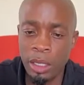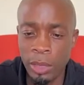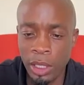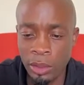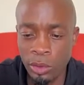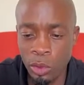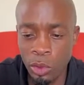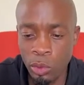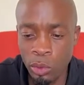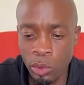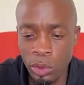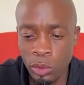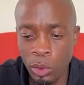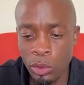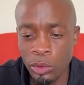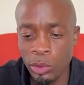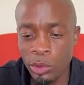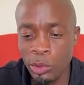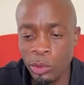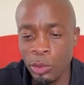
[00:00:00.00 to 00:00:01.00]
I know we'll
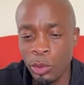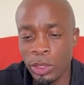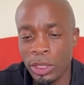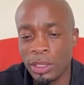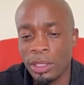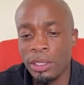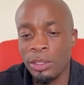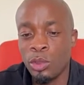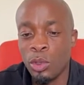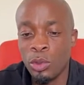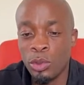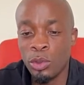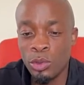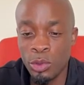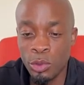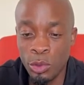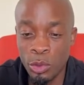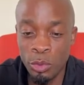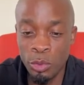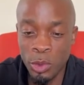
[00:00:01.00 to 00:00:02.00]
continuously talk to
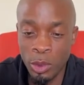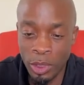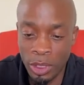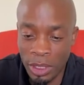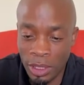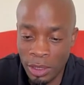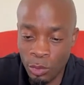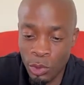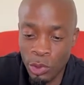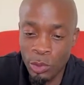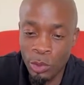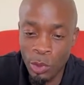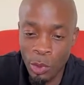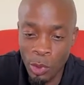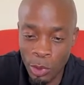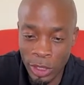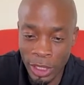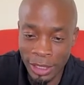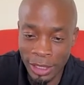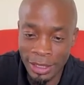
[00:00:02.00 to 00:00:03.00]
you because we
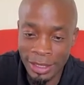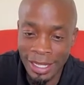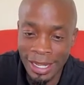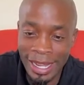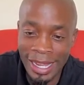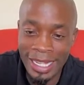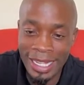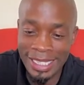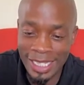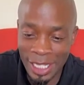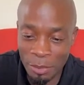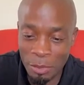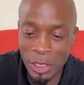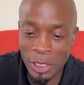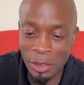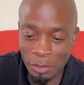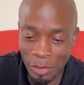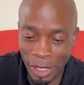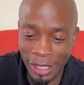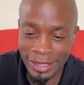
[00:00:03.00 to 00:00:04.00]
know that
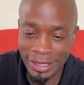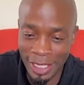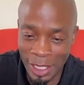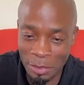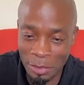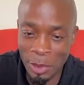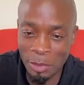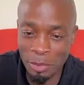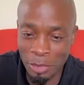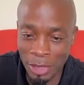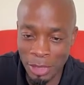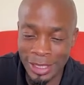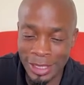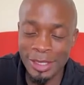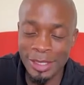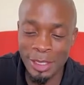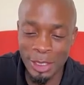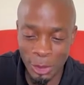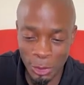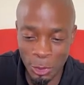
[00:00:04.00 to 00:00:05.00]
something might come up, but
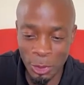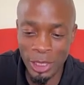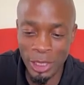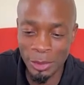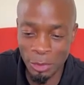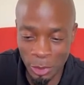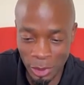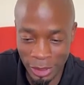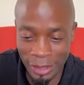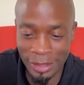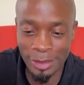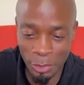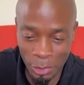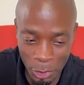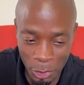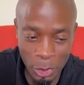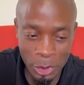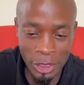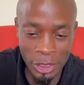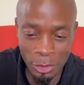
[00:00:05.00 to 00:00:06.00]
surely we'll
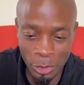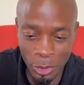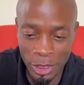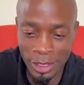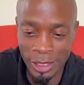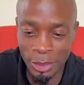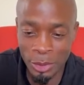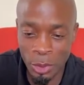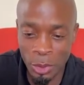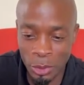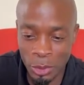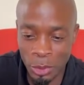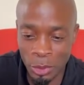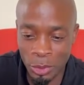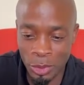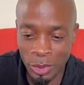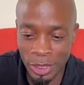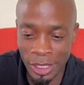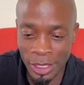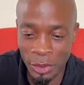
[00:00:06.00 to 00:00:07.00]
continuously talk to
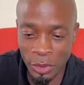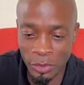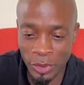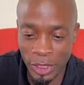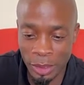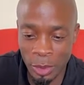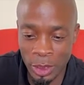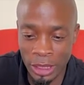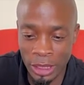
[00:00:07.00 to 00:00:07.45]
you. Thank you very much.